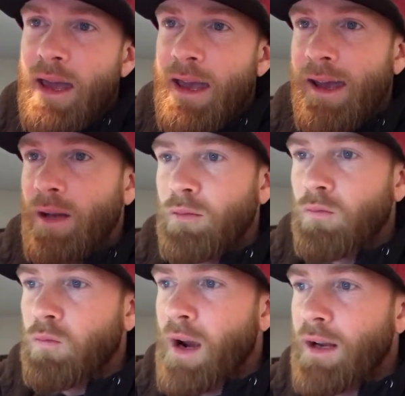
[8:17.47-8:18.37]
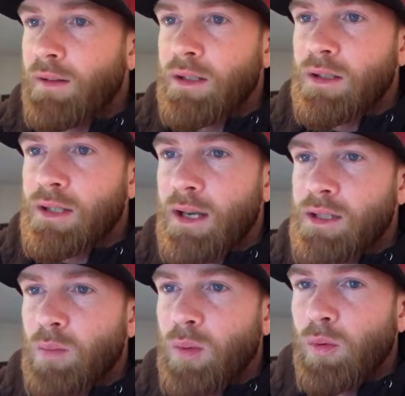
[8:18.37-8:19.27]
and right on the other side
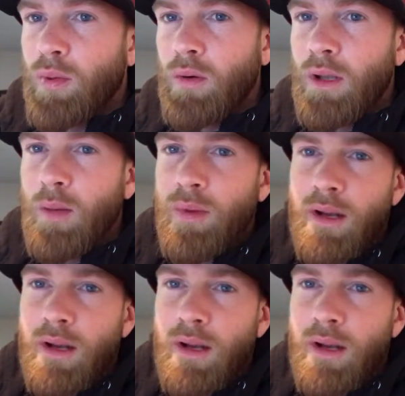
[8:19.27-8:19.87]
some people pulled up,